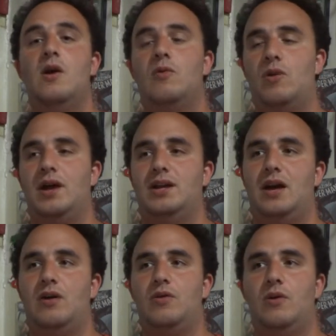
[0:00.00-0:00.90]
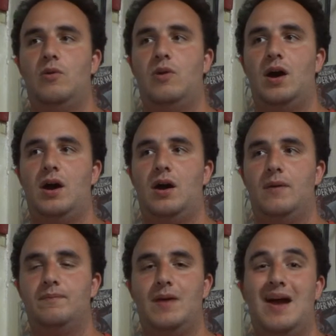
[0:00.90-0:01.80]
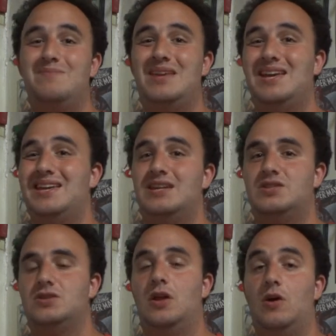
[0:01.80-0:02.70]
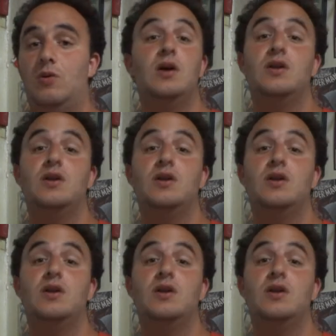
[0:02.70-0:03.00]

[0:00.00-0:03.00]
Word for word: Right now, though, I'm taking it slow,